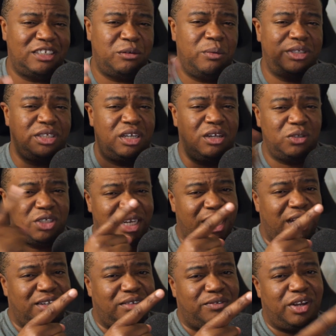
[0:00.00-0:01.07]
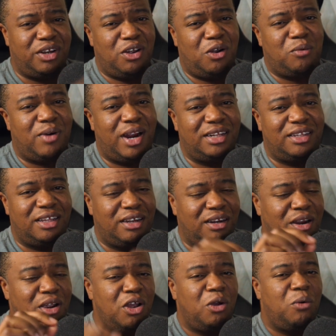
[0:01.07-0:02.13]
I want you to go check out the video right there